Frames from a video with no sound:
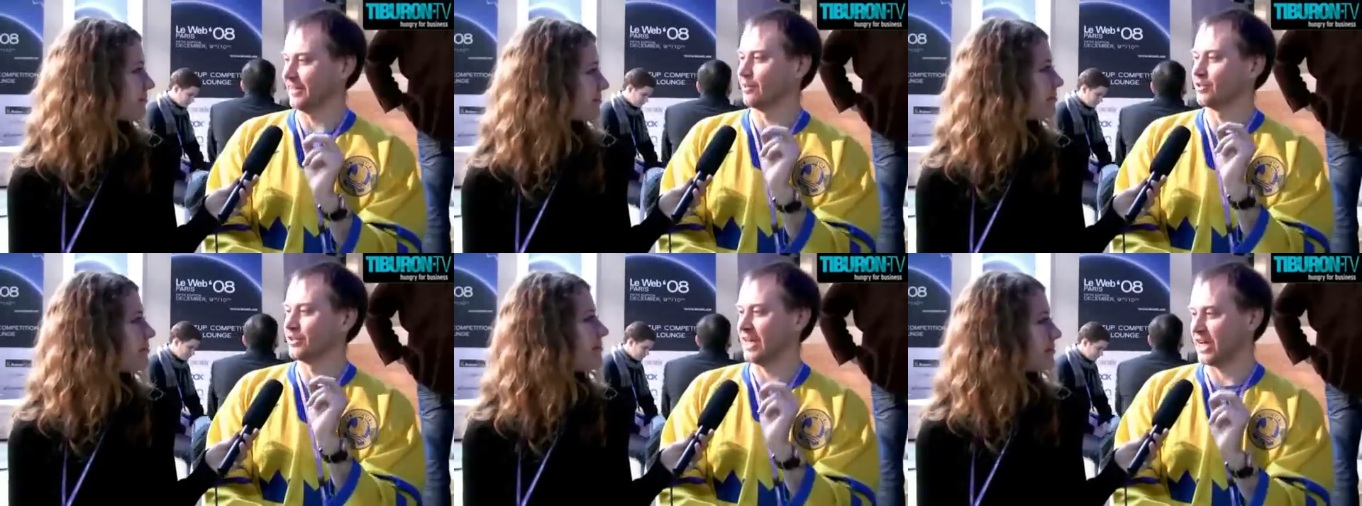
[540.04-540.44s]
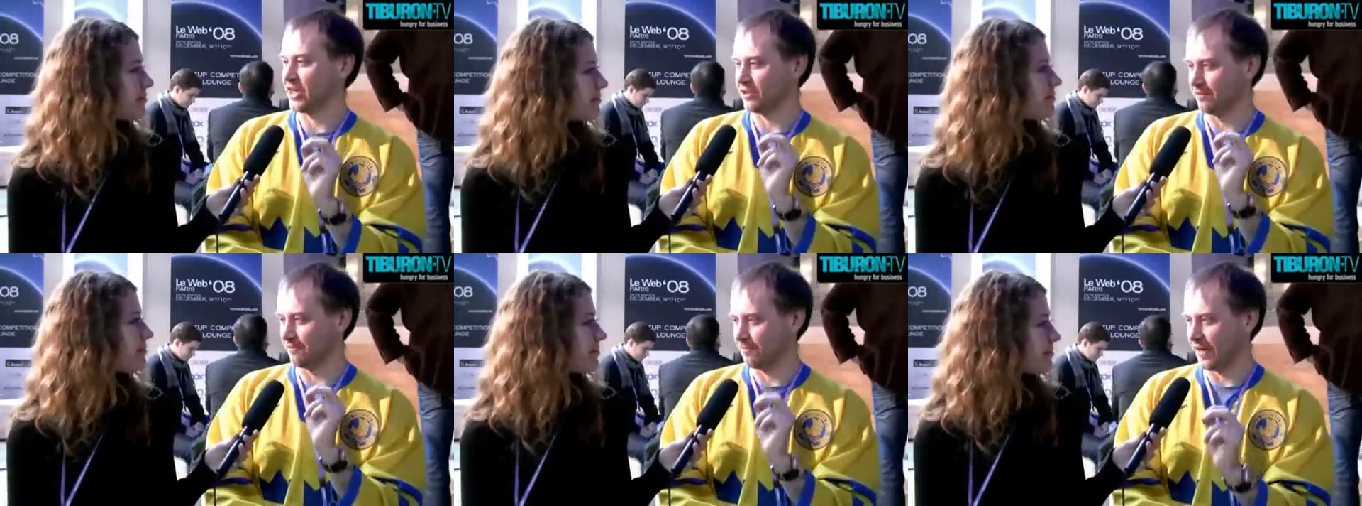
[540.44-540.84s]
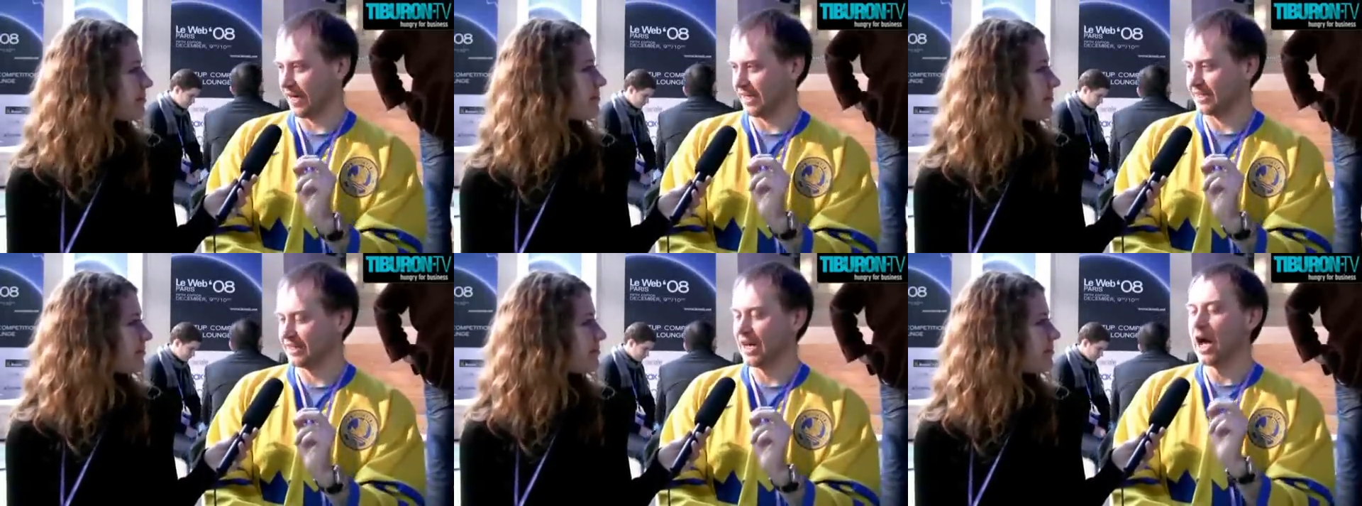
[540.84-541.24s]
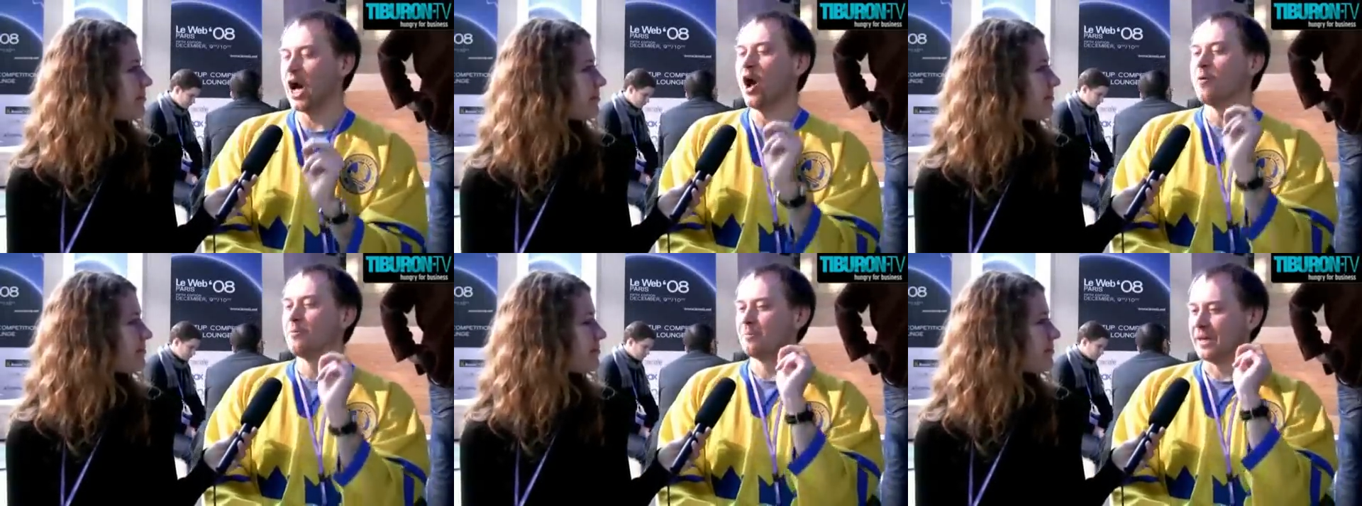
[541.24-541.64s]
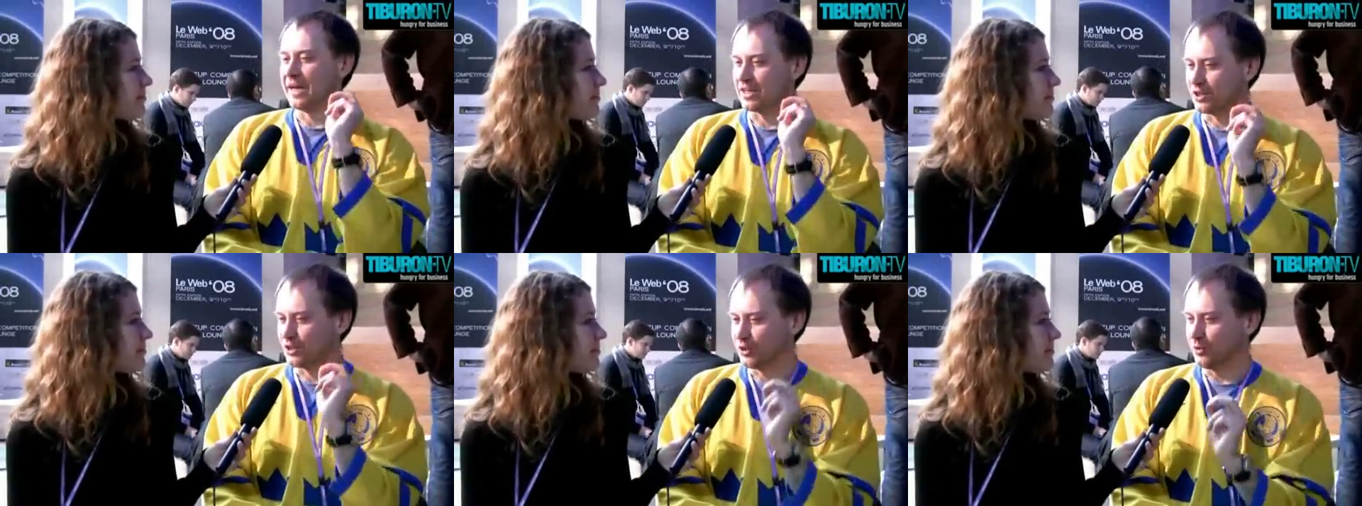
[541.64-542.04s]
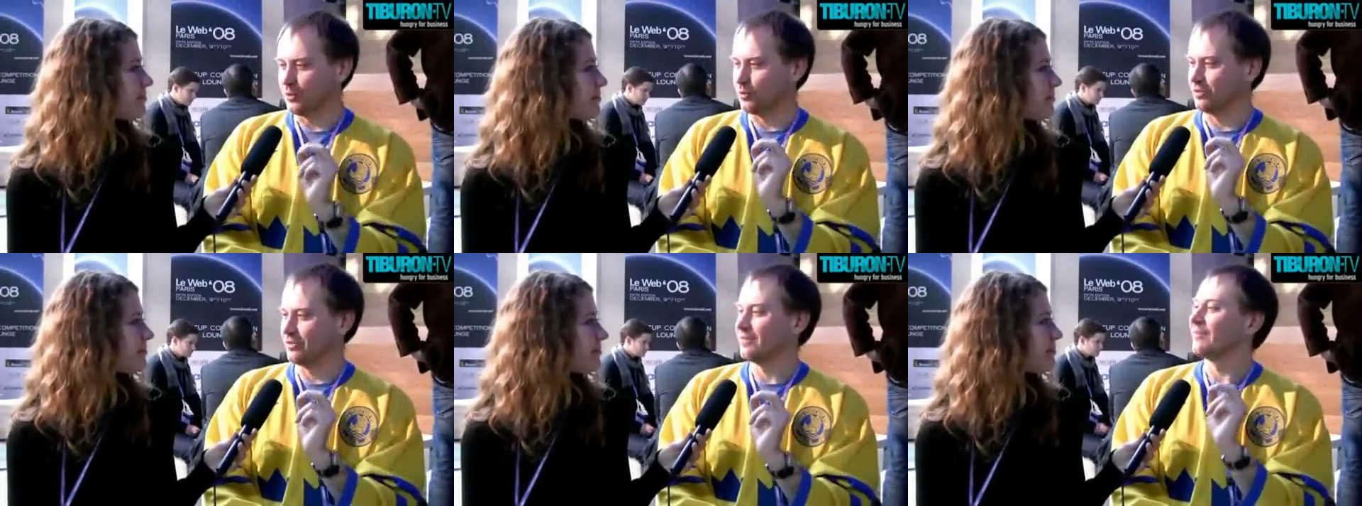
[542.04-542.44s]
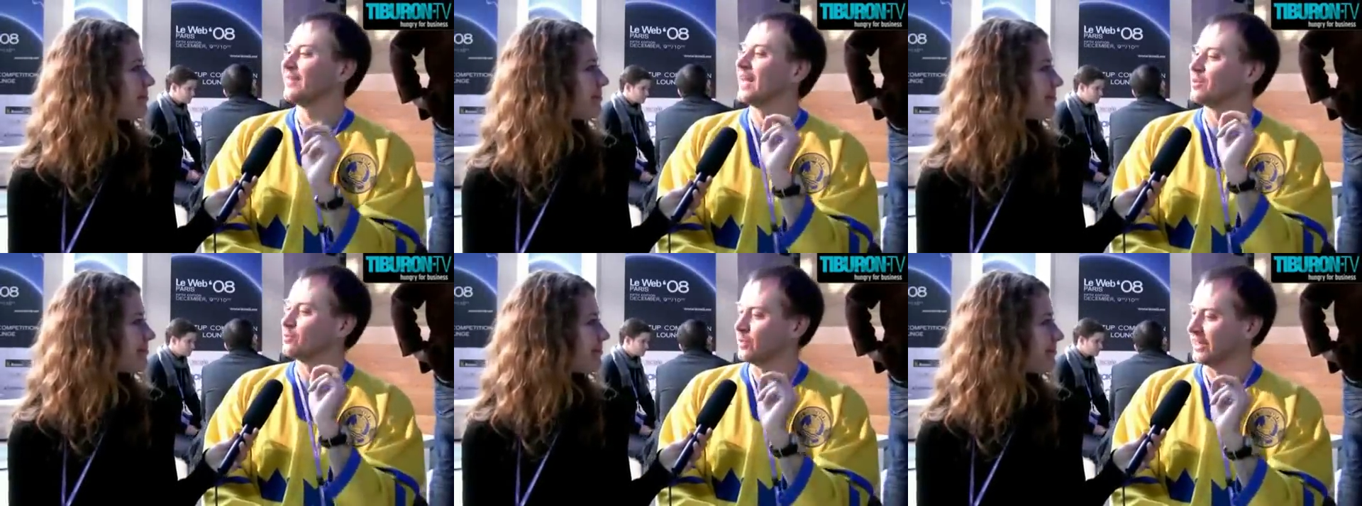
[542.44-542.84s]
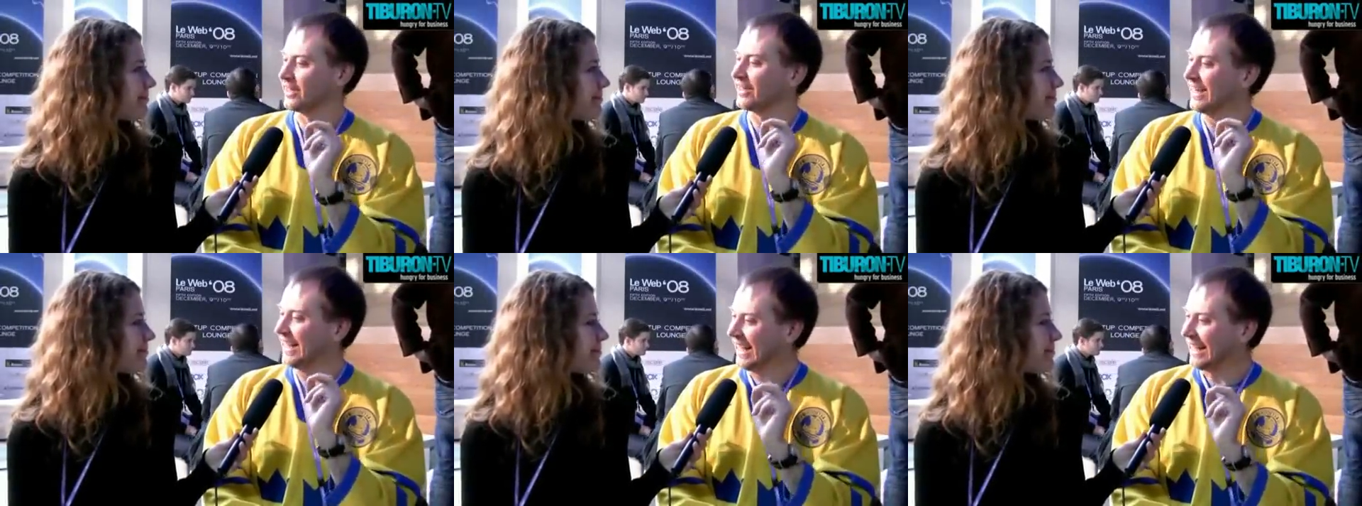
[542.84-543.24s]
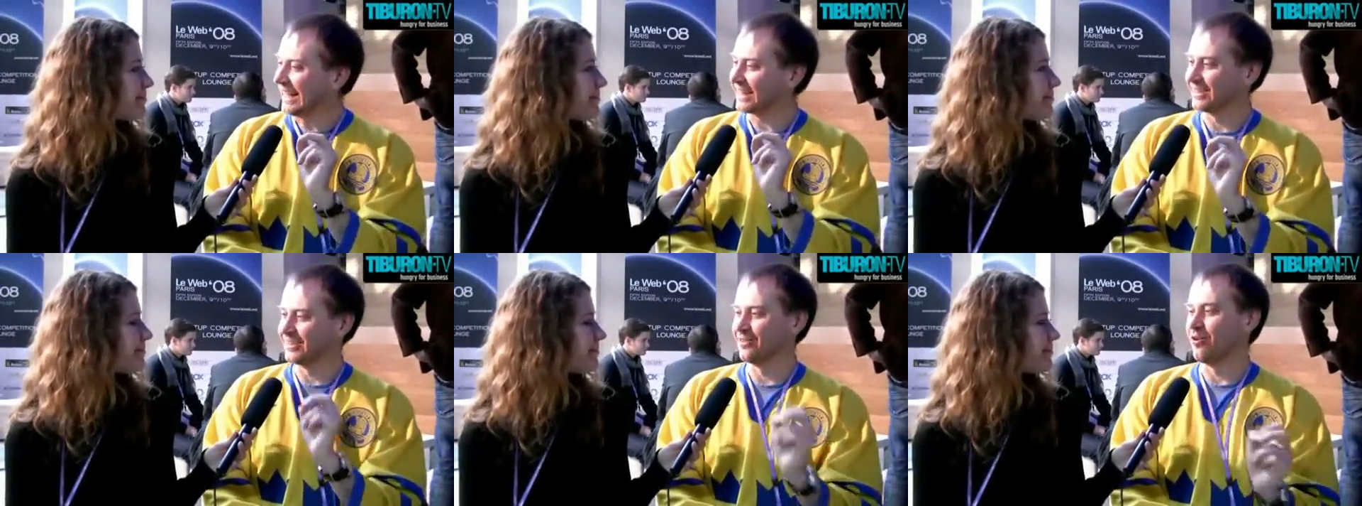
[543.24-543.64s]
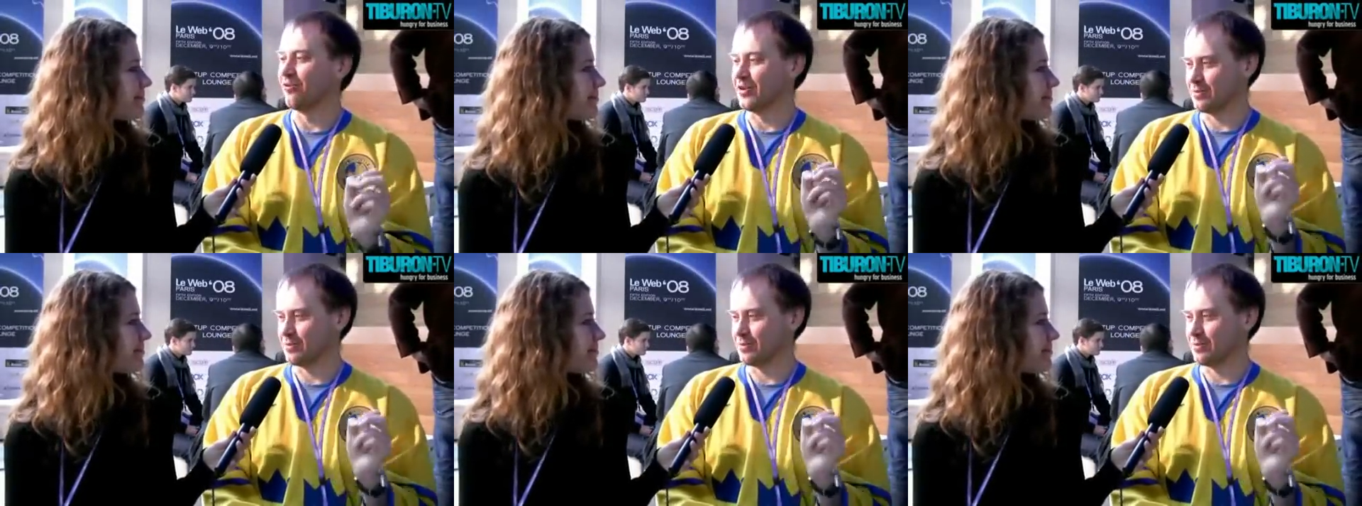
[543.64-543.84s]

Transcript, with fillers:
Speaker 1: negotiation phase. But as soon as we get ink on